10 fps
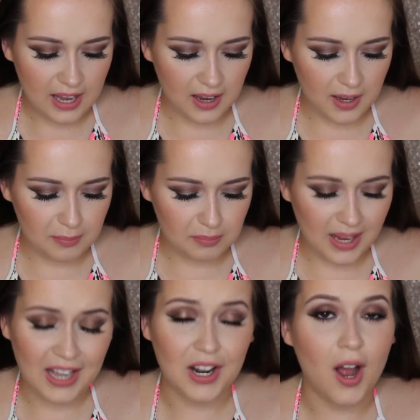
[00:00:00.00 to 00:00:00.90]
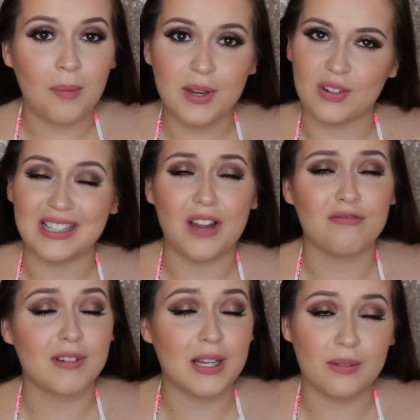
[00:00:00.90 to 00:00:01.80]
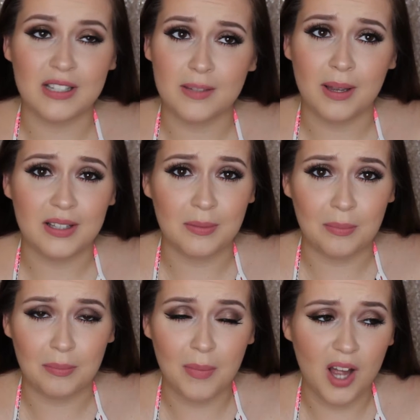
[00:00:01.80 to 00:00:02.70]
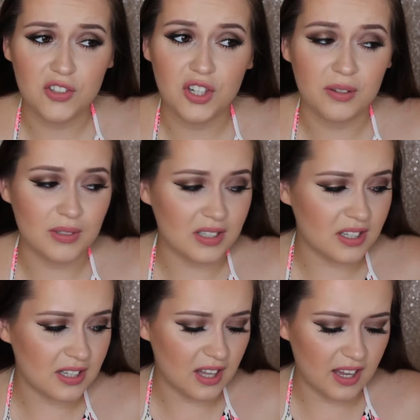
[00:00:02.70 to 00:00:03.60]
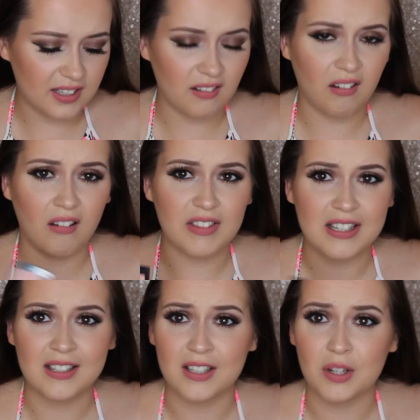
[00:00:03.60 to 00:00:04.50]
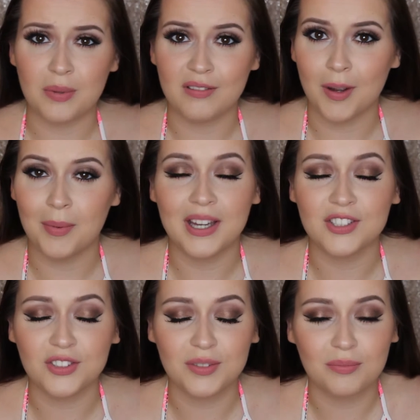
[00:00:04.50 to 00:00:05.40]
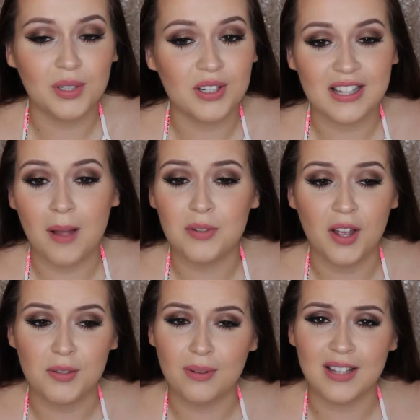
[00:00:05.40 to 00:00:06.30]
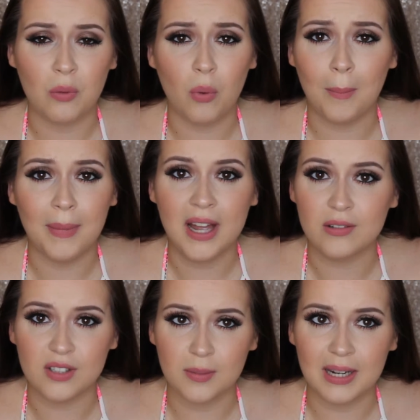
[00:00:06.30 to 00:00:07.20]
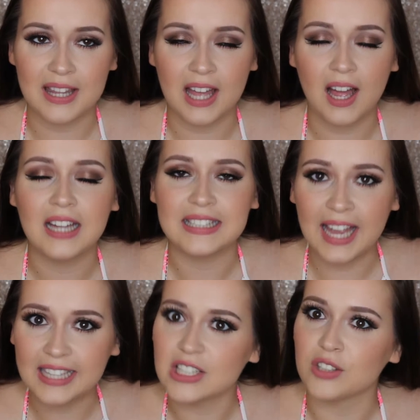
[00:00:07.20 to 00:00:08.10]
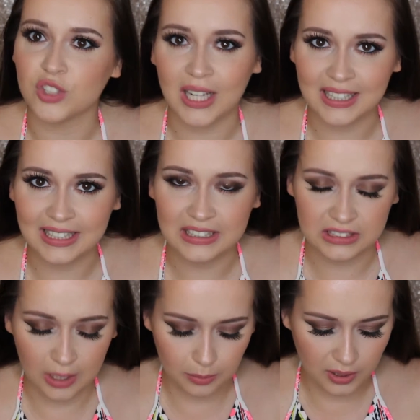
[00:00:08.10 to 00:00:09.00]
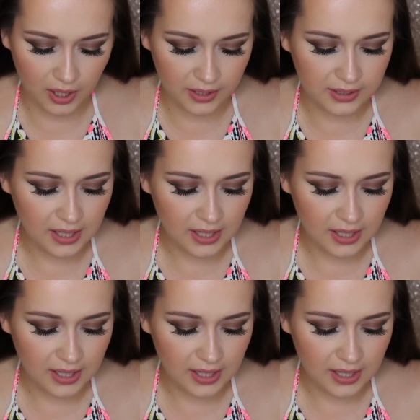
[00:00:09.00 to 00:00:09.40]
And I'll be honest, I really wasn't expecting much. I was just like, oh, this is going to be rubbish, because I swear it's like £1 or something like that. Again, I'll check and link it down below.